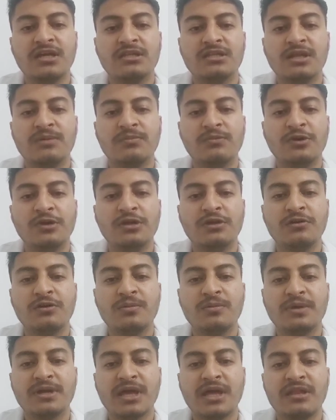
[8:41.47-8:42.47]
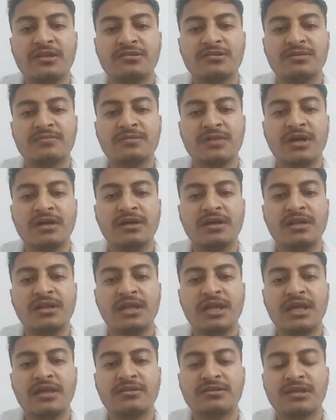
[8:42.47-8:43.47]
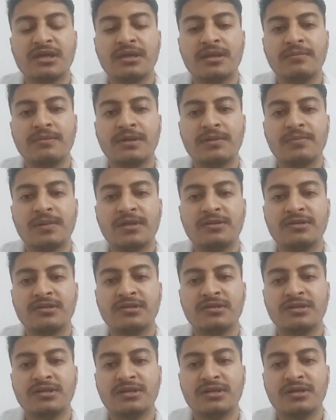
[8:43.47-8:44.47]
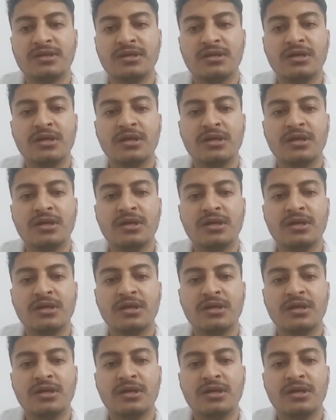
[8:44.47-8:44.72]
the molecular mechanisms underlying synaptic plasticity,